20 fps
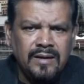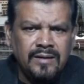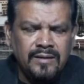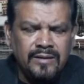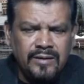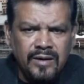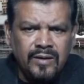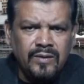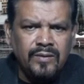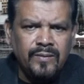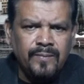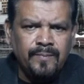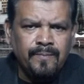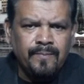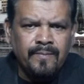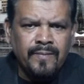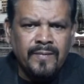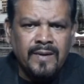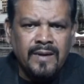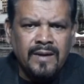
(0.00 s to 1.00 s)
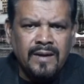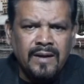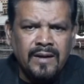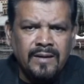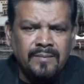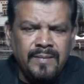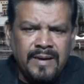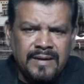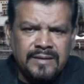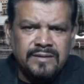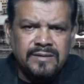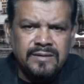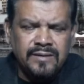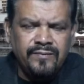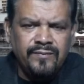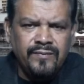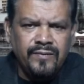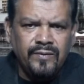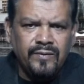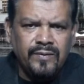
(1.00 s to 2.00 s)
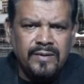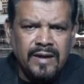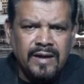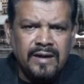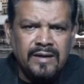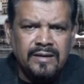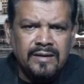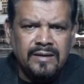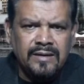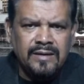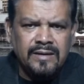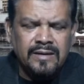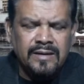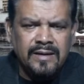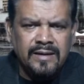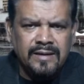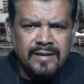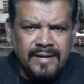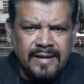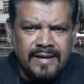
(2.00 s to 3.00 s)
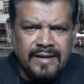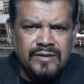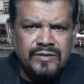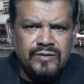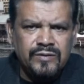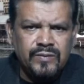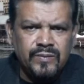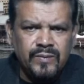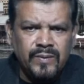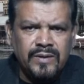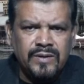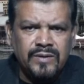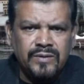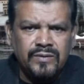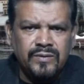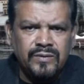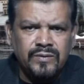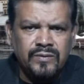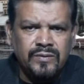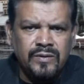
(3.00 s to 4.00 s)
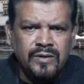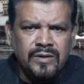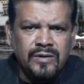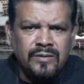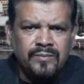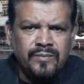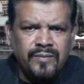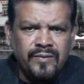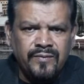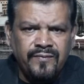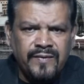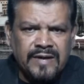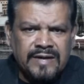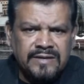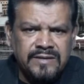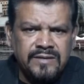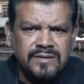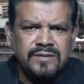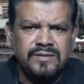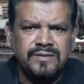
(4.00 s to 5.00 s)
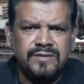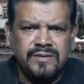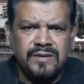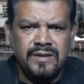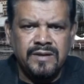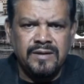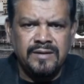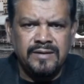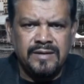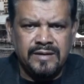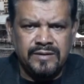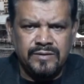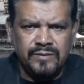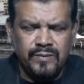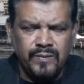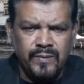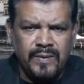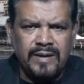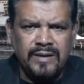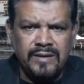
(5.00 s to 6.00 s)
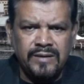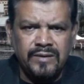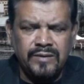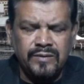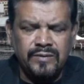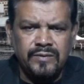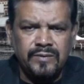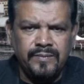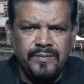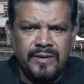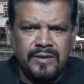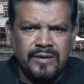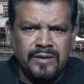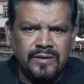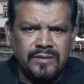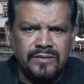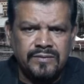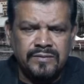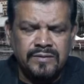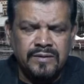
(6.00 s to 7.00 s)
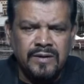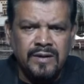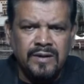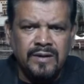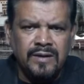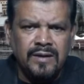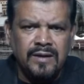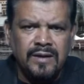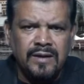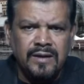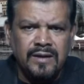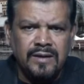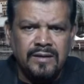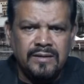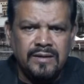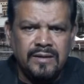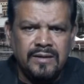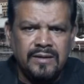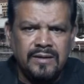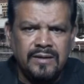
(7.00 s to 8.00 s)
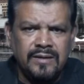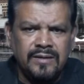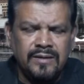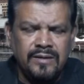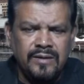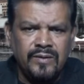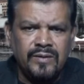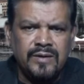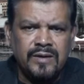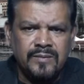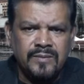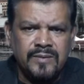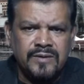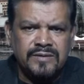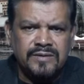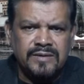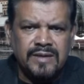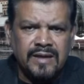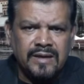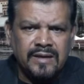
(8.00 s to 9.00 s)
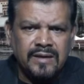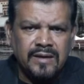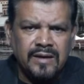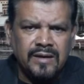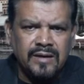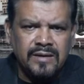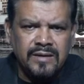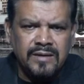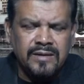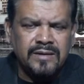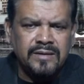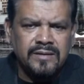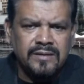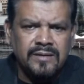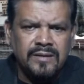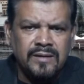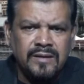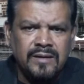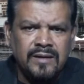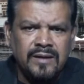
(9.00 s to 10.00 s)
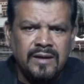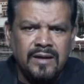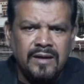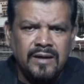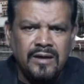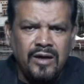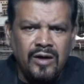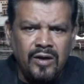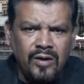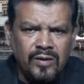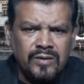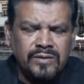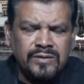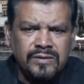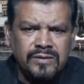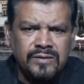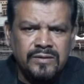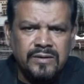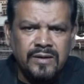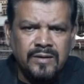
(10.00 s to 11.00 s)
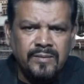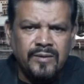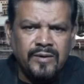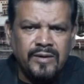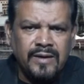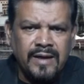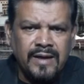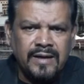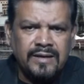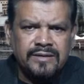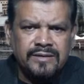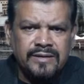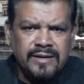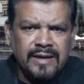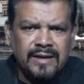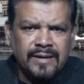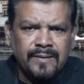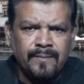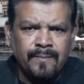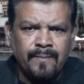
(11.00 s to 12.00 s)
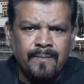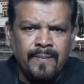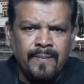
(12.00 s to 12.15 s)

know, but if you can engage one or two professionals, that's well and good, because the newcomers can learn a lot about acting